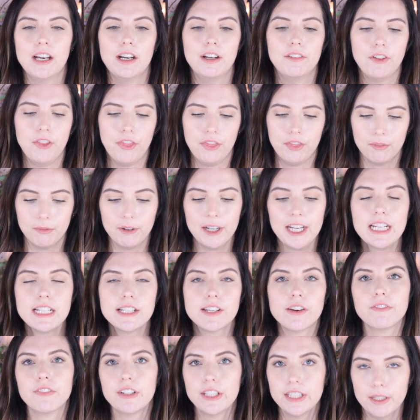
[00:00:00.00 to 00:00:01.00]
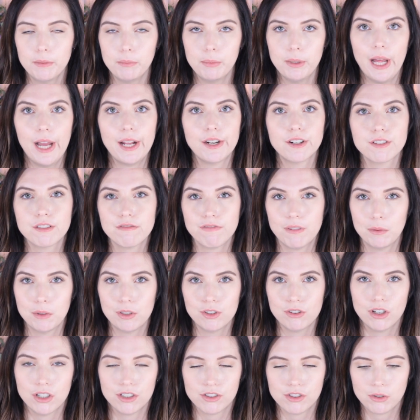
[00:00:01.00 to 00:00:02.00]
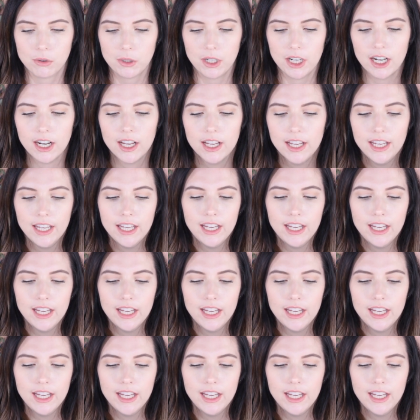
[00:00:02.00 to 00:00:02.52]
of 3 different lip liners from the drugstore.